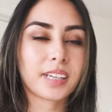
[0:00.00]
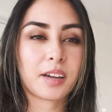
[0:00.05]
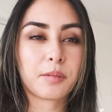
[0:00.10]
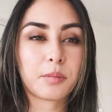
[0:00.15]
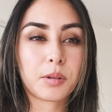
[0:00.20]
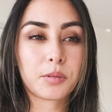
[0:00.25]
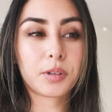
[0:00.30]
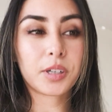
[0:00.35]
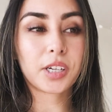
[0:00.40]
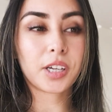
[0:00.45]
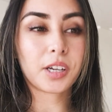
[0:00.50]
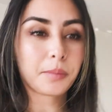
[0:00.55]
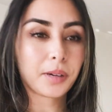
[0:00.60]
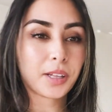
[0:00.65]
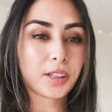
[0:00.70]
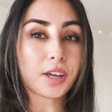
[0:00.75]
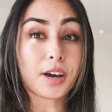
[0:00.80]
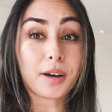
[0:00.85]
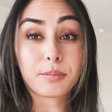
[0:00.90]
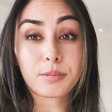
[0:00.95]
I've been working on my
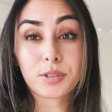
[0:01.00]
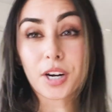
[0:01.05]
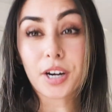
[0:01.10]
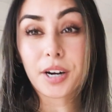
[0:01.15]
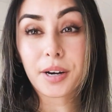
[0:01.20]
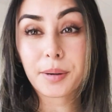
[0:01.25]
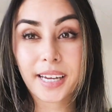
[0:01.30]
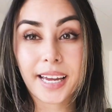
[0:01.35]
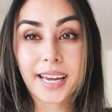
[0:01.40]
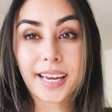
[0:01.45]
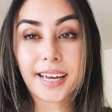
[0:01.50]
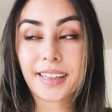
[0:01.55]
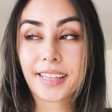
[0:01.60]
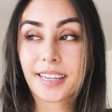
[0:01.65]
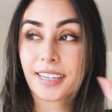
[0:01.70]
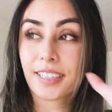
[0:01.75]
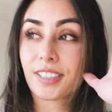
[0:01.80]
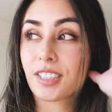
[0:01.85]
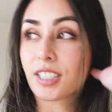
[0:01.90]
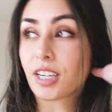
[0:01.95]
laptop and then
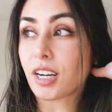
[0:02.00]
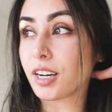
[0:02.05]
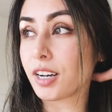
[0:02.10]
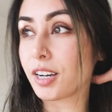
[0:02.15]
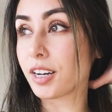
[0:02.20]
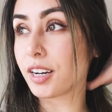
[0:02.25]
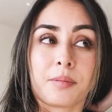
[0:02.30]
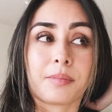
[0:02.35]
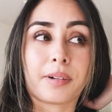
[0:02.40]
I saw